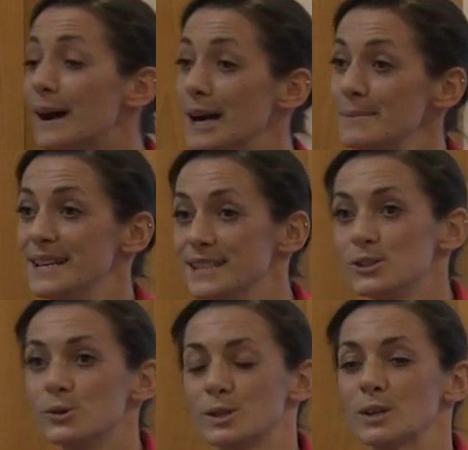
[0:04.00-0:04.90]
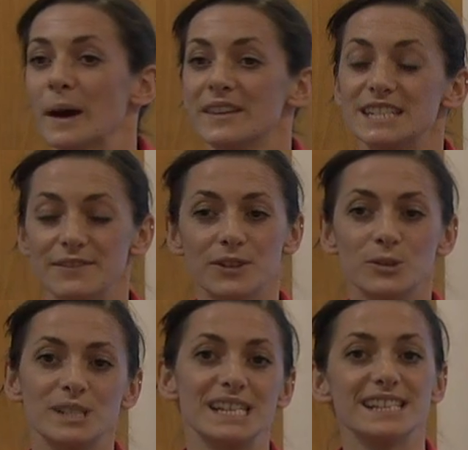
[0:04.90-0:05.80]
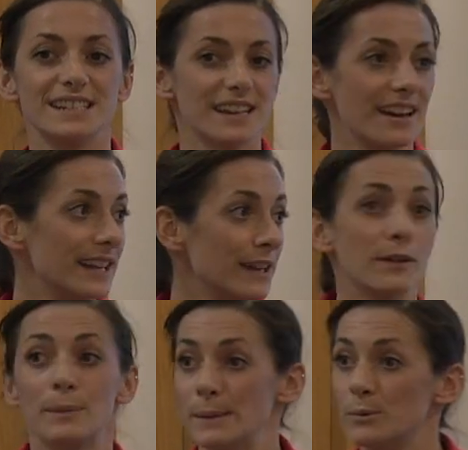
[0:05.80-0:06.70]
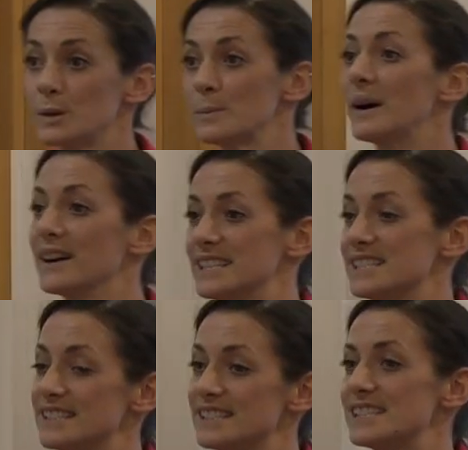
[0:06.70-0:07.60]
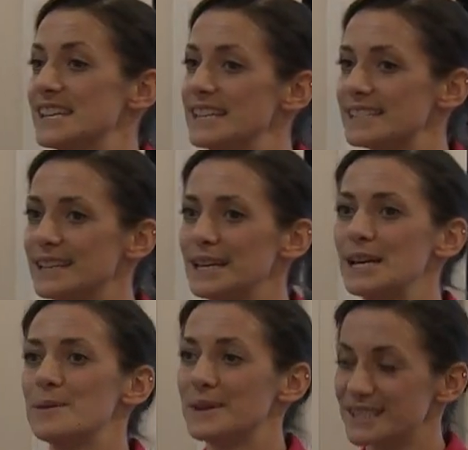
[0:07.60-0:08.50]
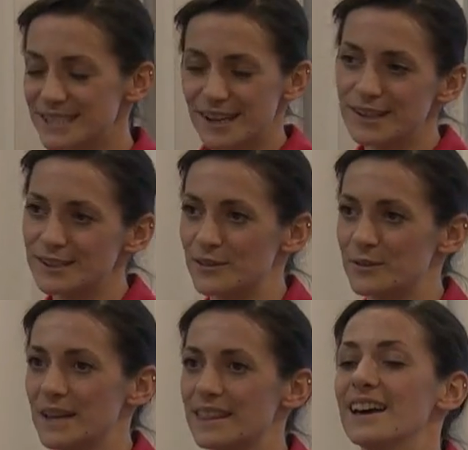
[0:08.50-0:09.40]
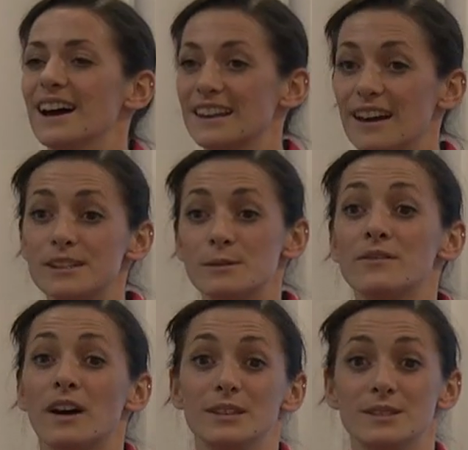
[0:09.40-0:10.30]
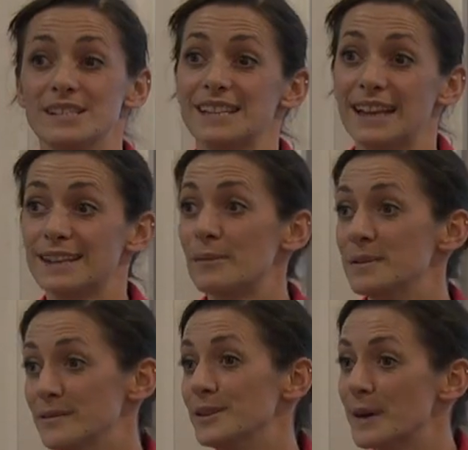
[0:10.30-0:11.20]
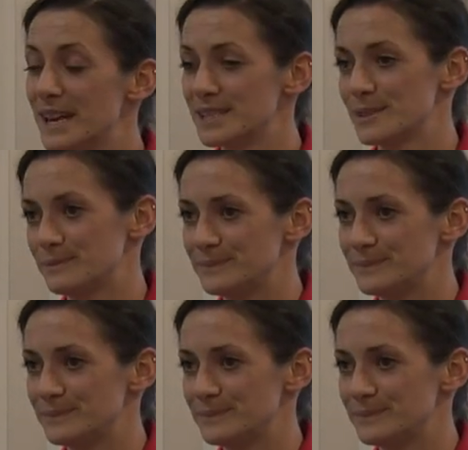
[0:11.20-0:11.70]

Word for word: I'm here to talk to you about the difficulties in turning for people with Parkinson's disease. But to start off with, I'd like to invite you to stand up if you wish.